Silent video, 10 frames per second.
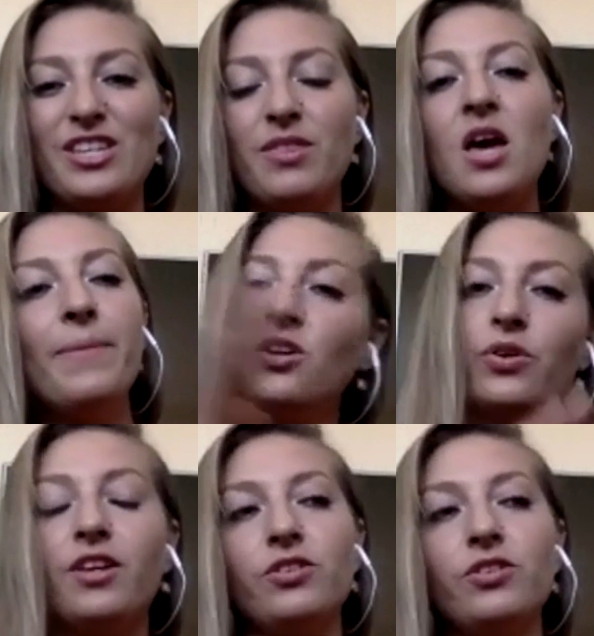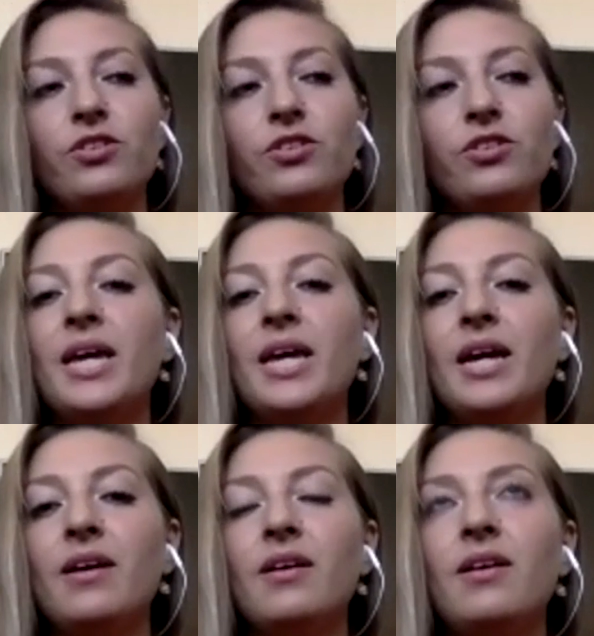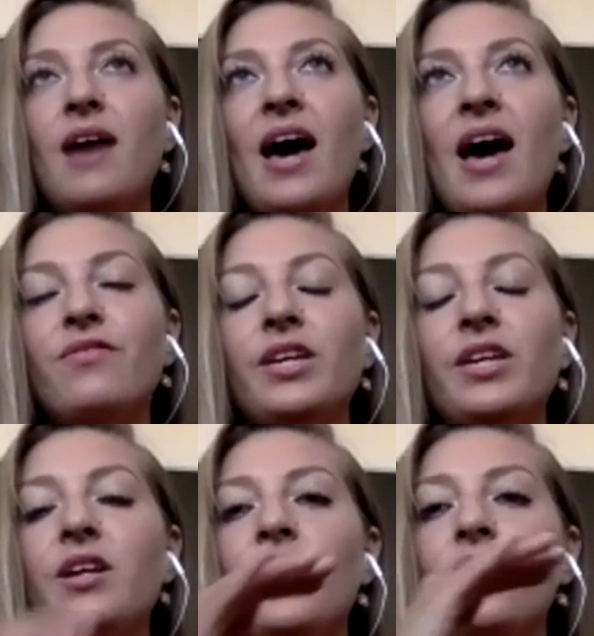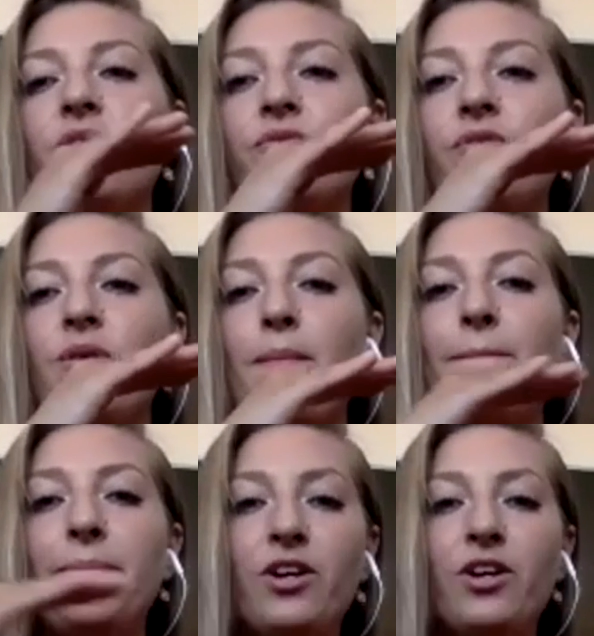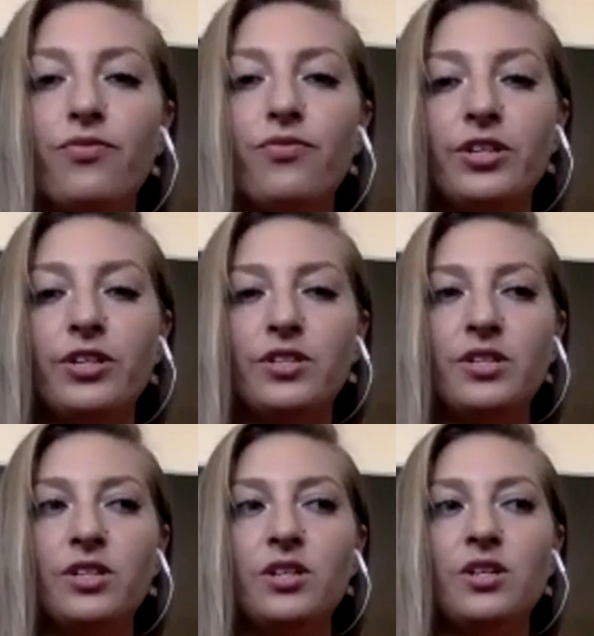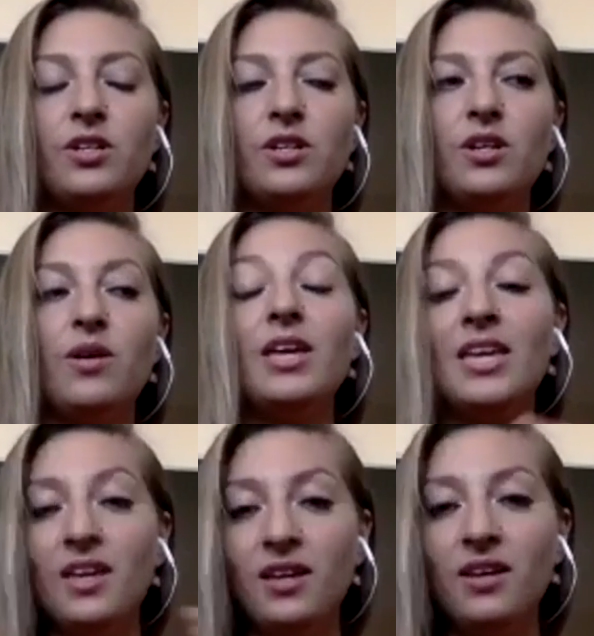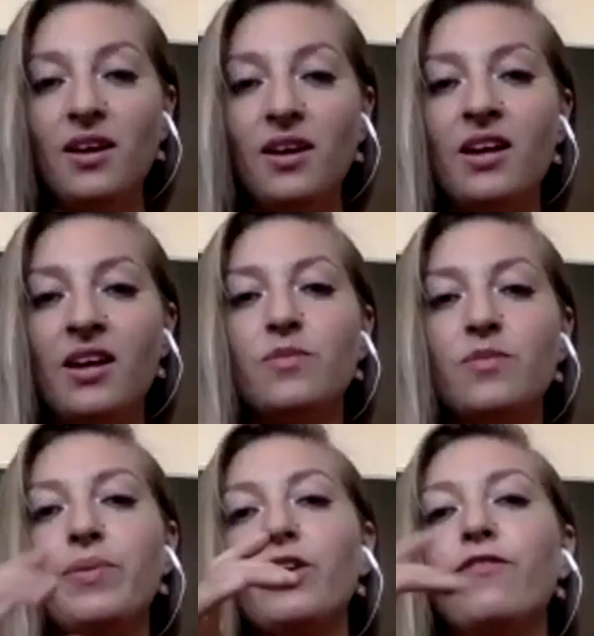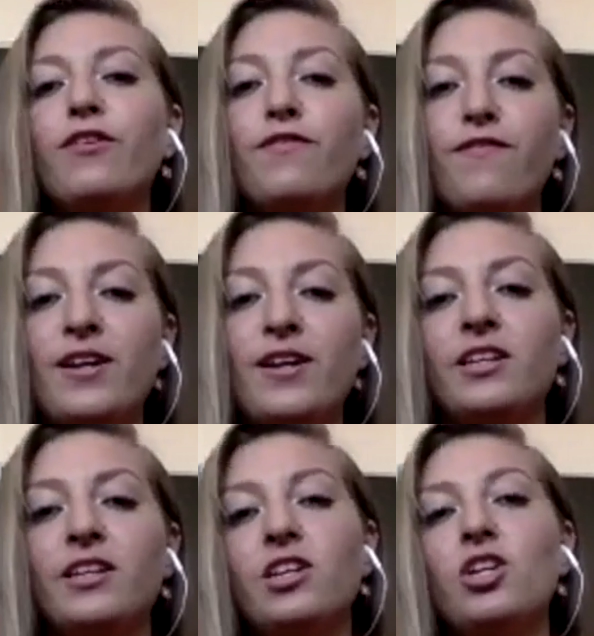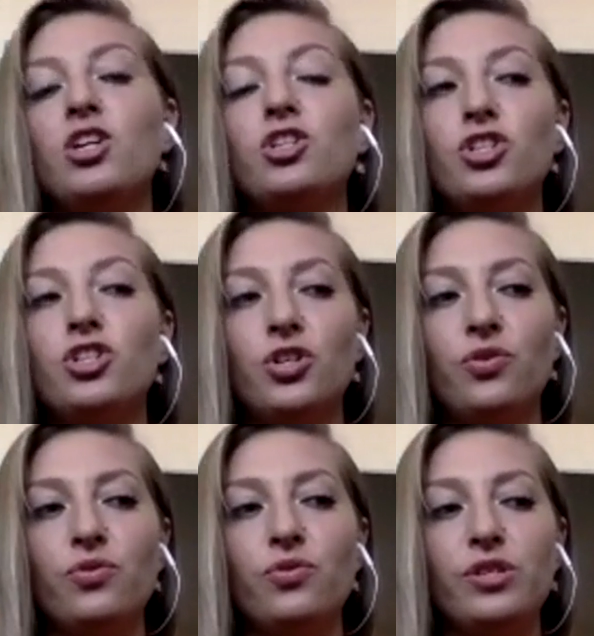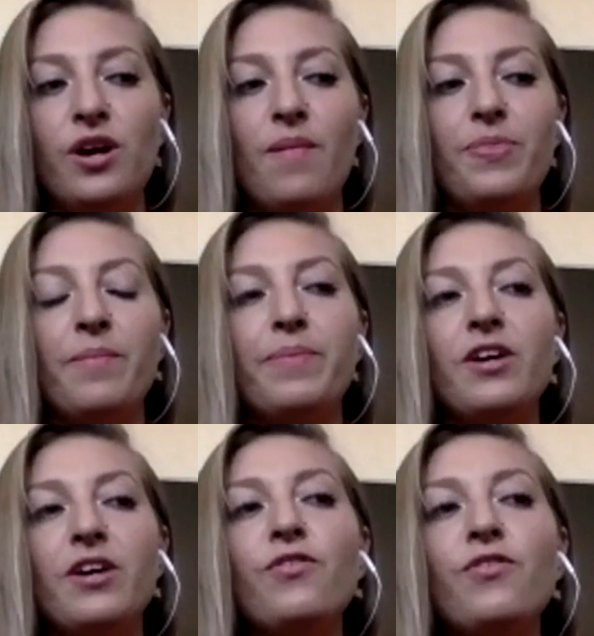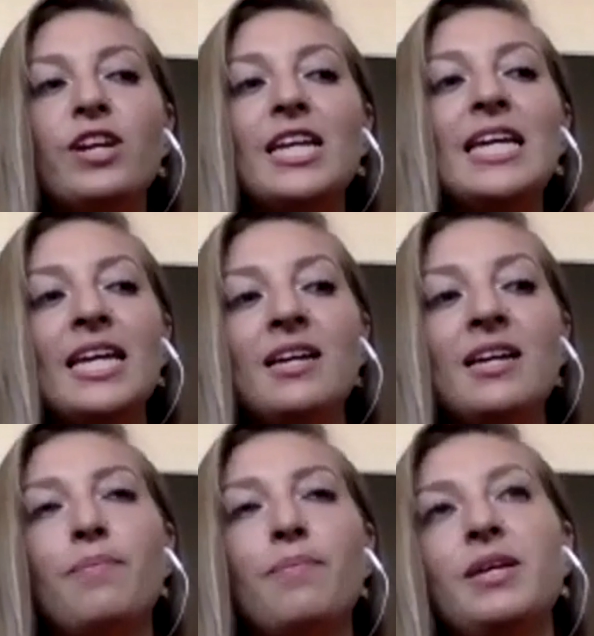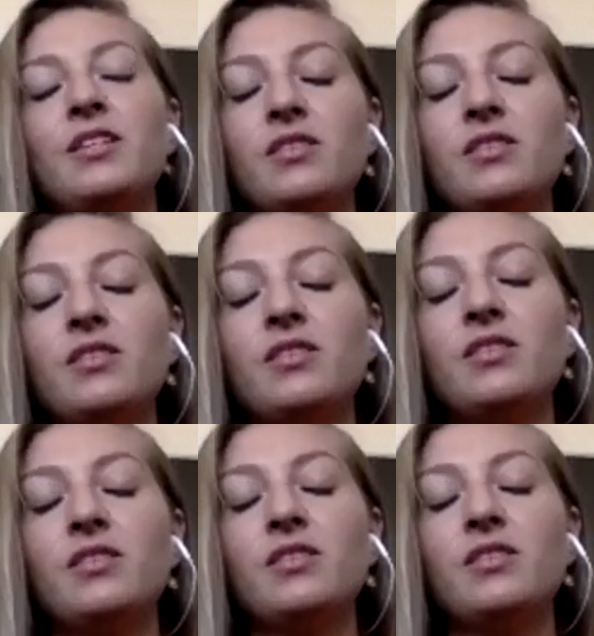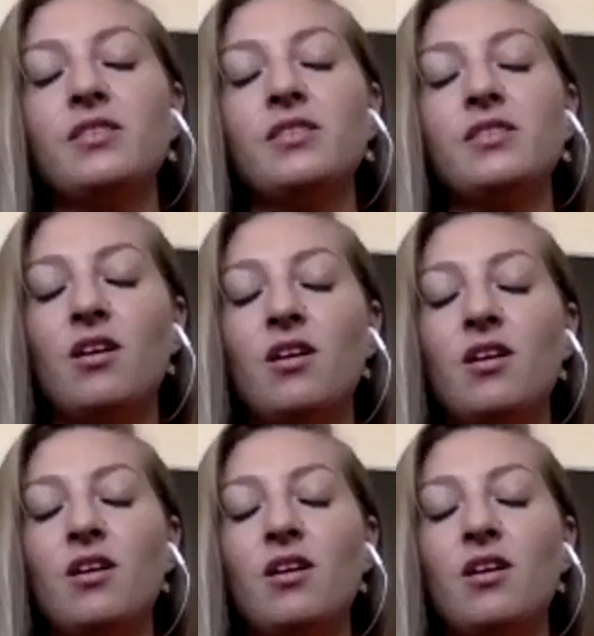That's one of the reasons I'm a big advocate of barefoot-ing and barefoot-friendly shoes. The barefoot-ing piece comes in.